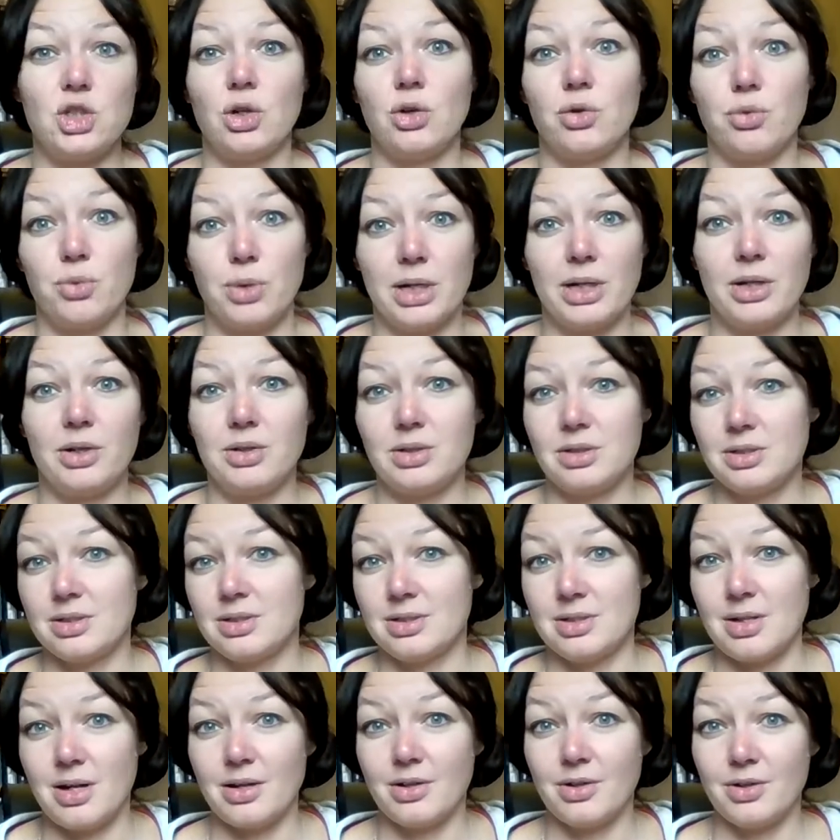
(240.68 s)
you a really good
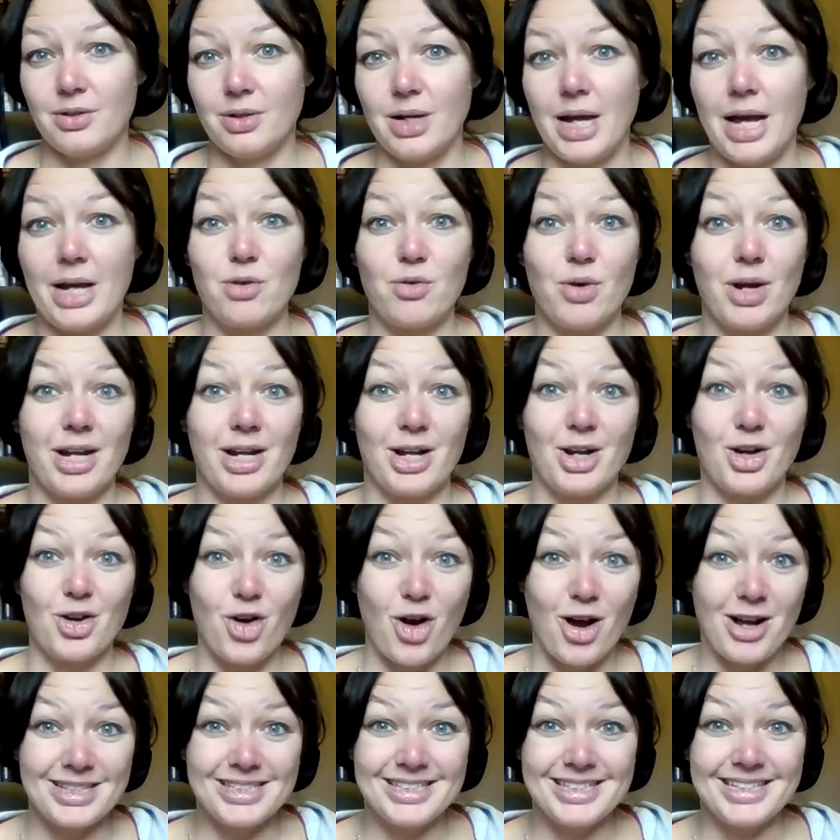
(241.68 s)
designer. And running a
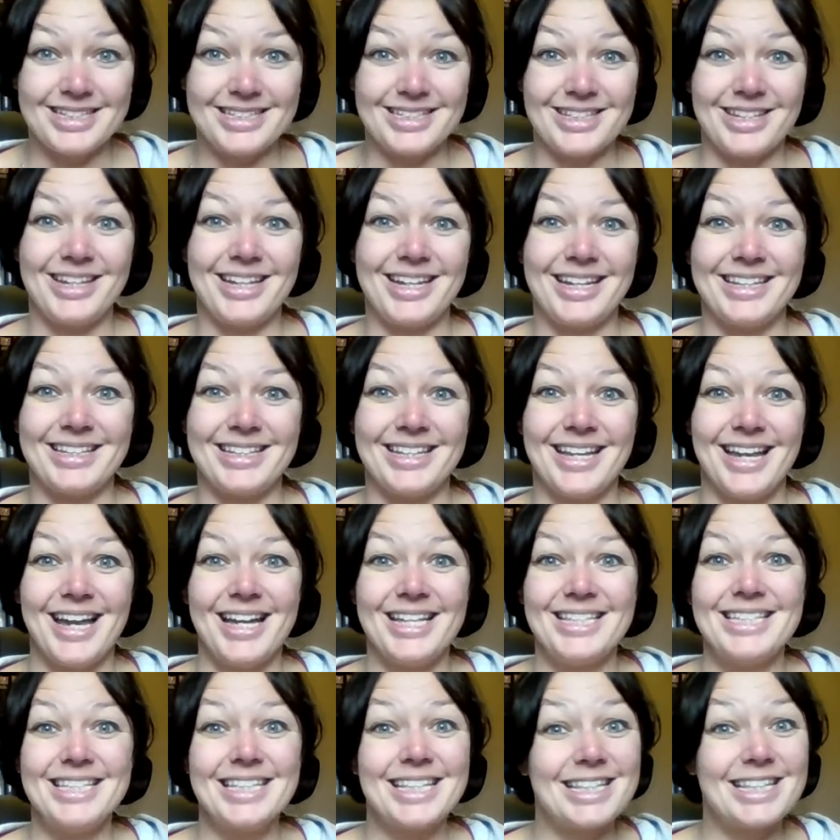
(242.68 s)
contest so you can
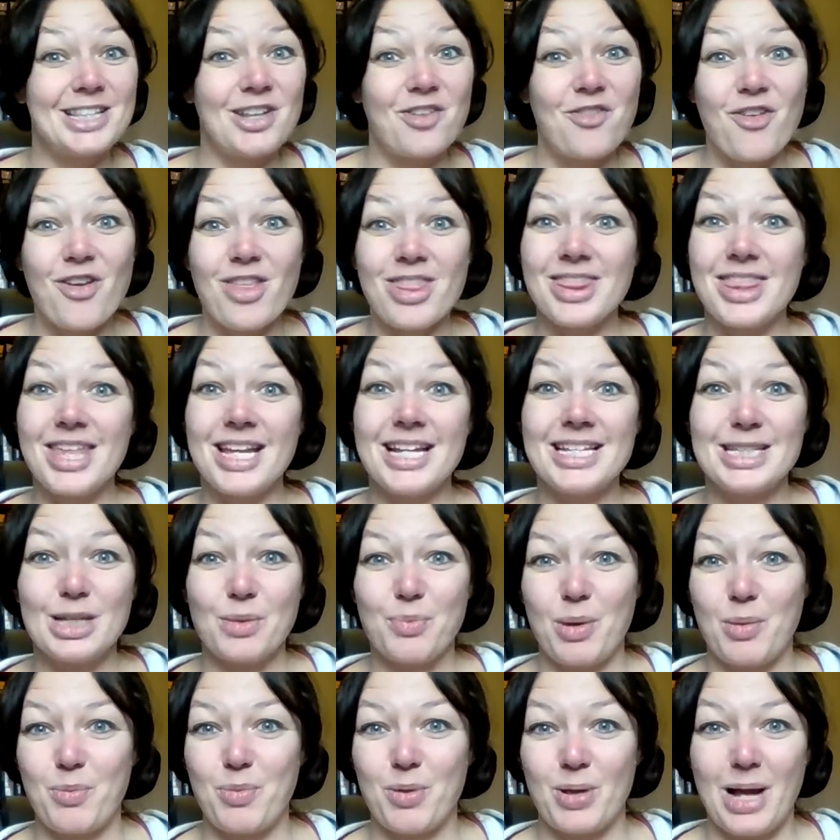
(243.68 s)
see the different things that
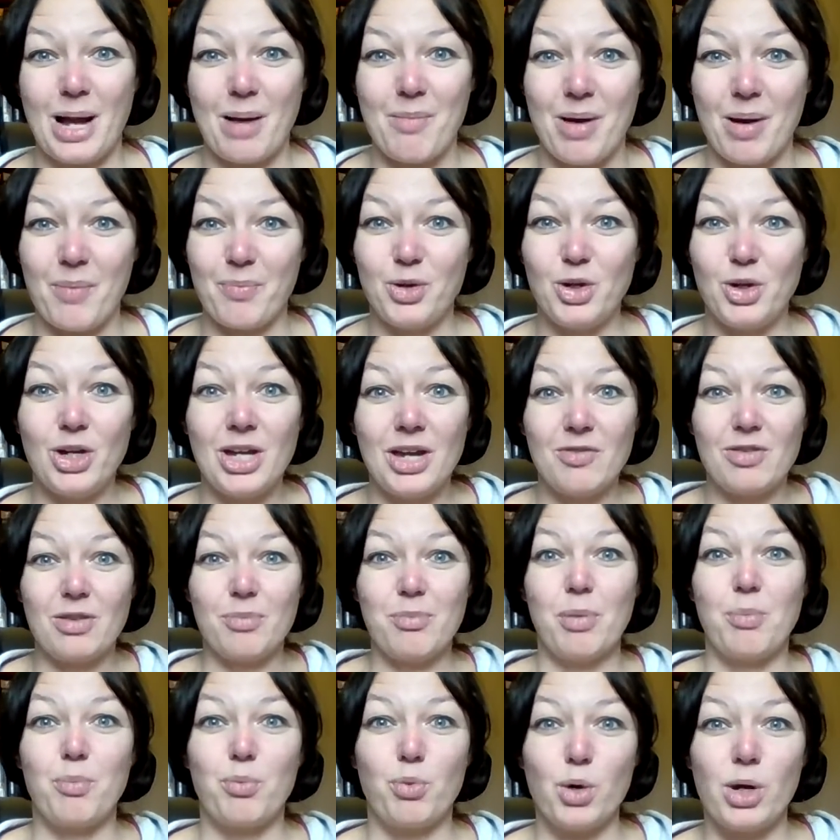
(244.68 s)
people come up. You give them
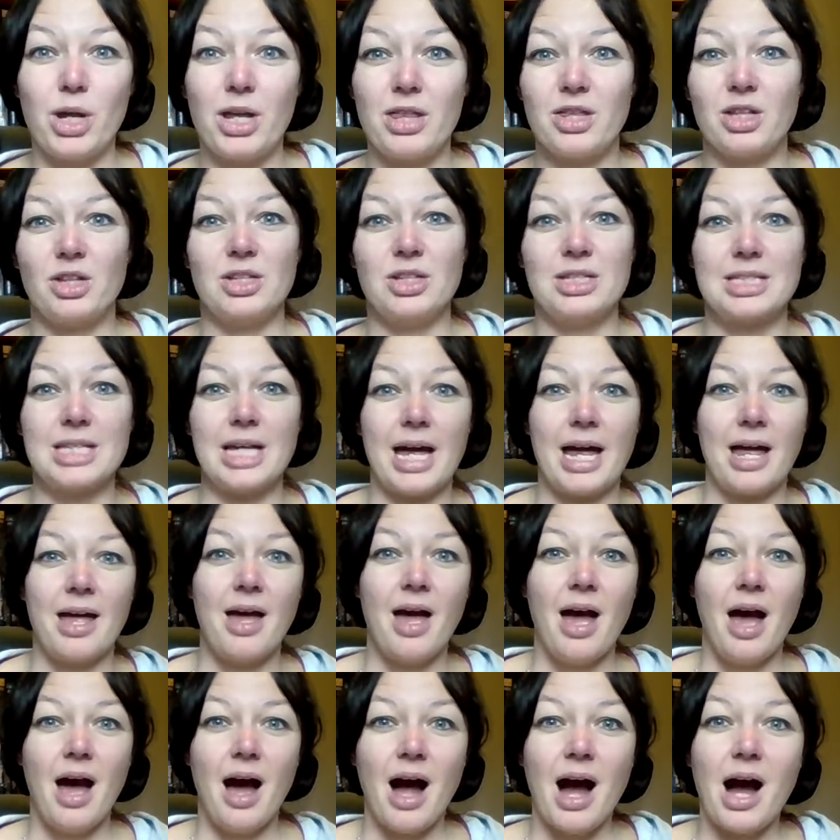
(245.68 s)
a brief and you say,
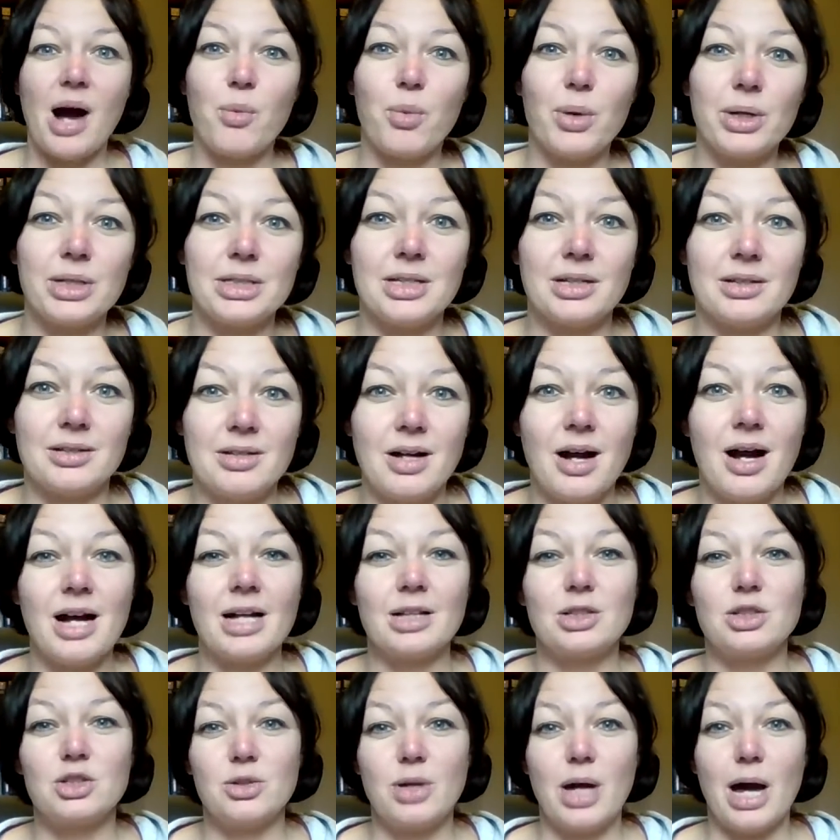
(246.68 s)
I want a
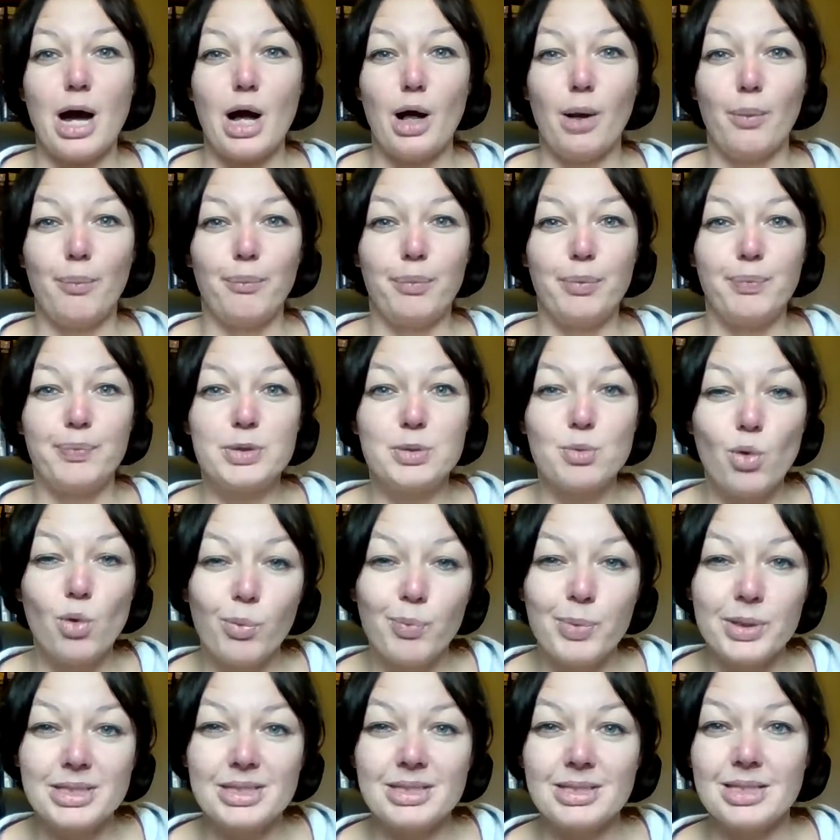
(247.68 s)
guide to help small
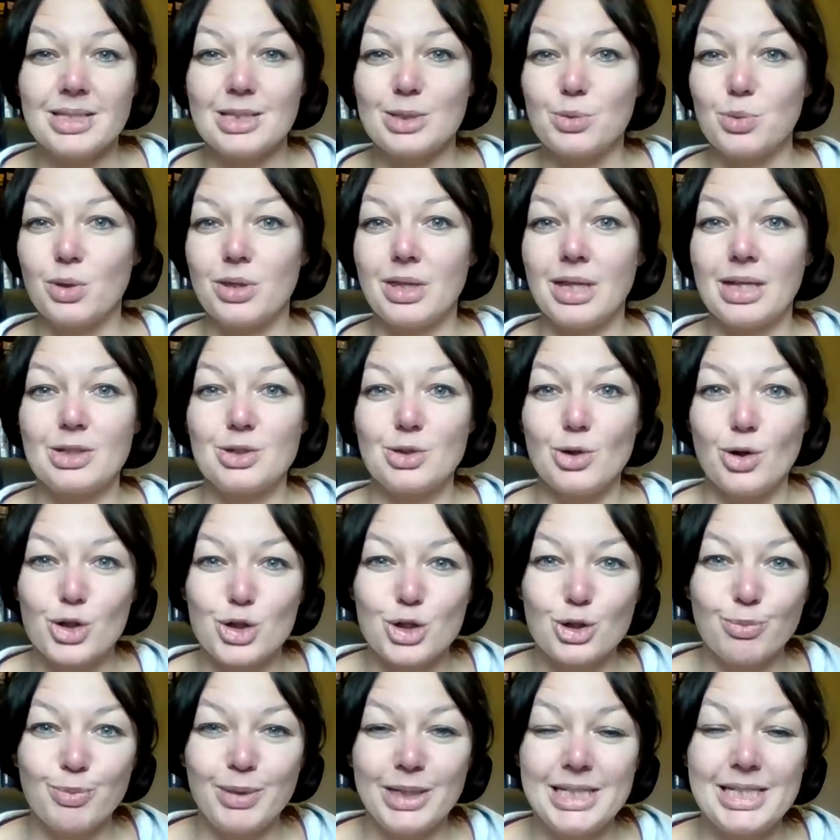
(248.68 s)
businesses with their
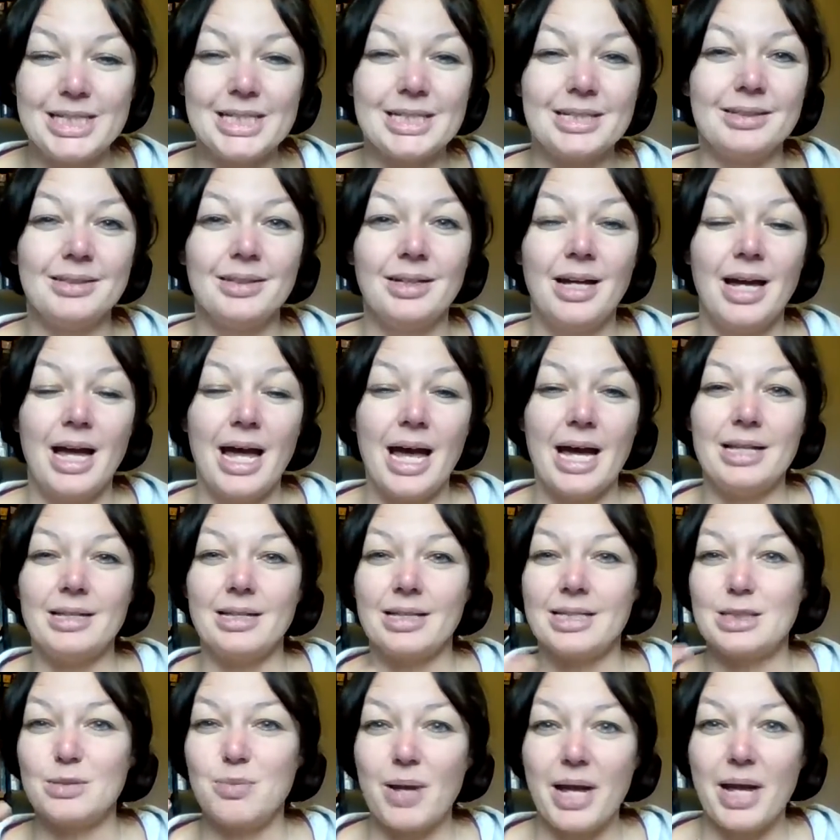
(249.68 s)
social media, and
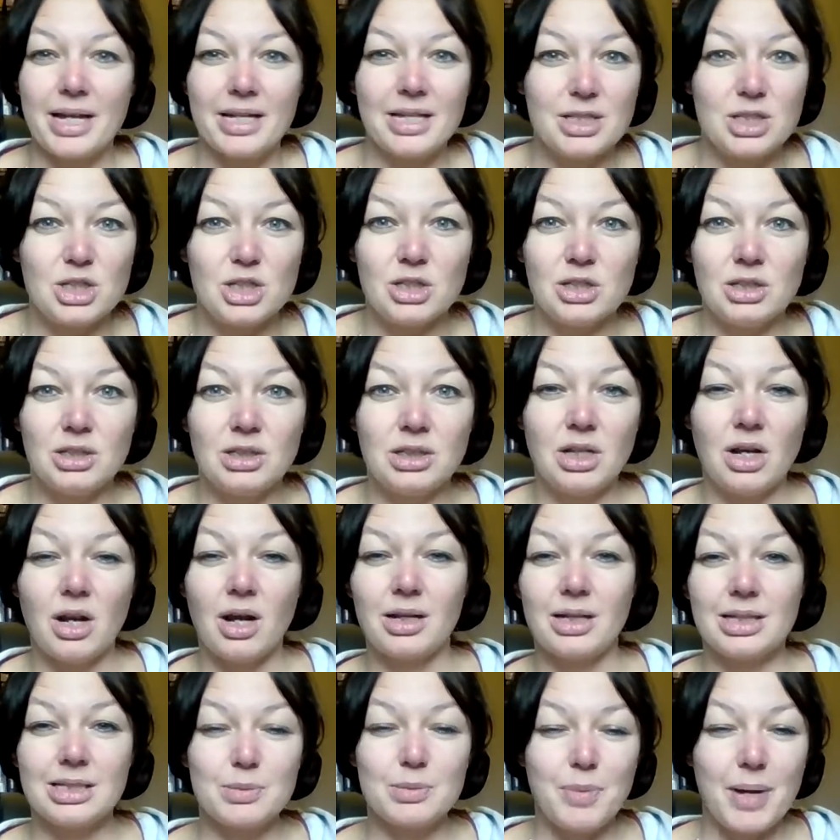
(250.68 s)
explain it to,
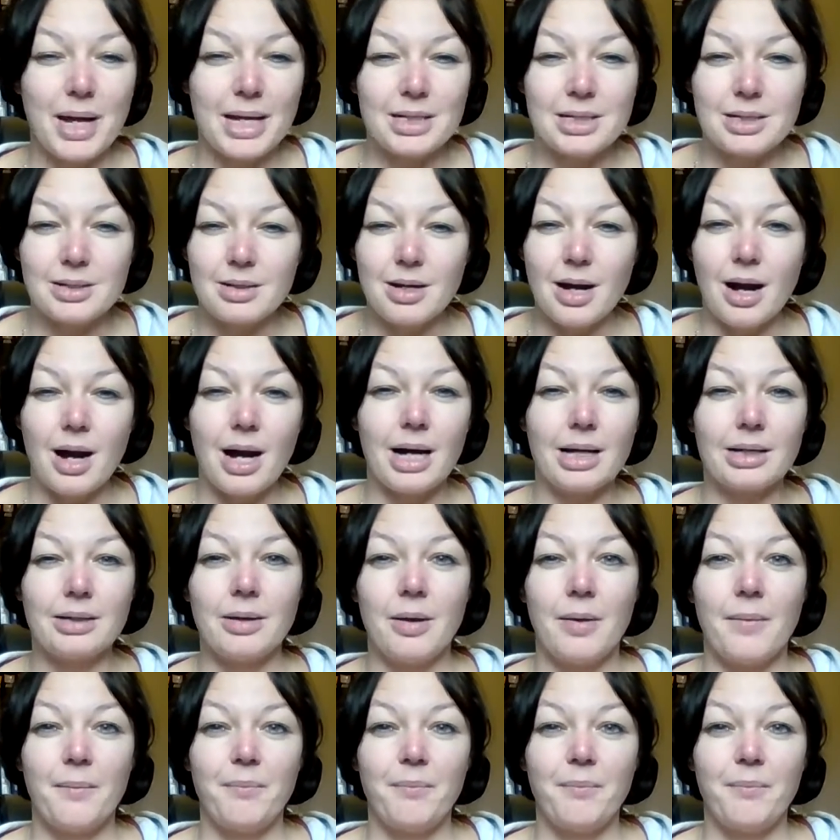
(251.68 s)
explain the guide,